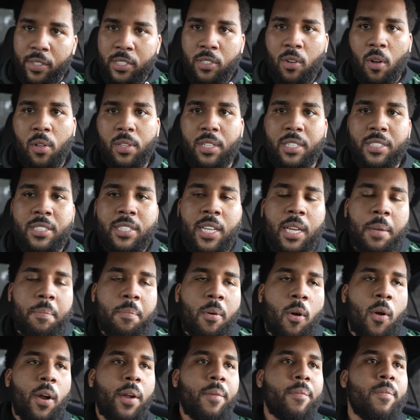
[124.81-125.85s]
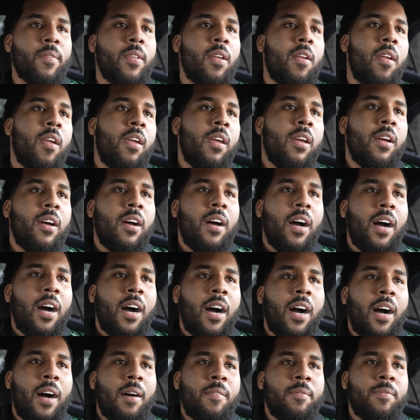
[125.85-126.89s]
It's all in the same part.
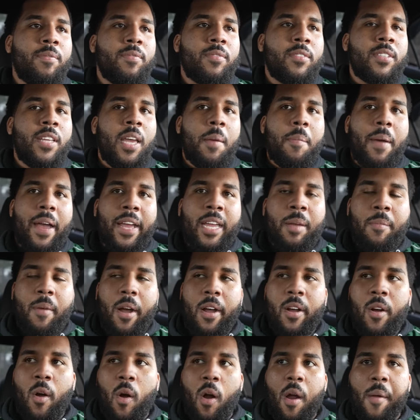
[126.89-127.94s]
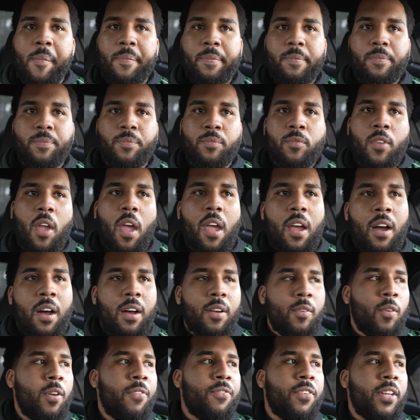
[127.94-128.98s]
Get back in my car.
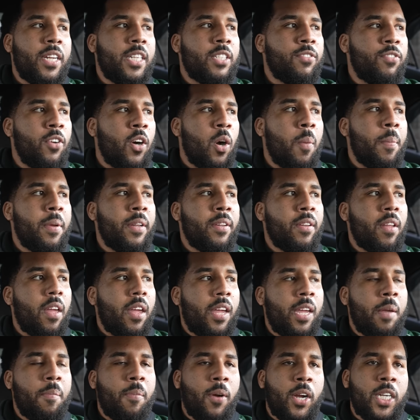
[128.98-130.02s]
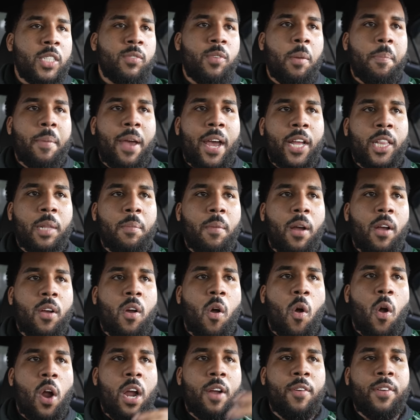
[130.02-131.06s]
We finish filming. He brings me back to my
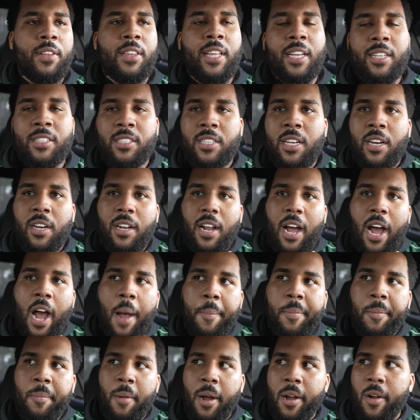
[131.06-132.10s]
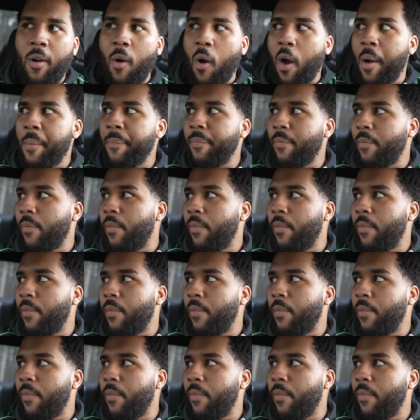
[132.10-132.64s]
car. Everything's good. I hop in my car.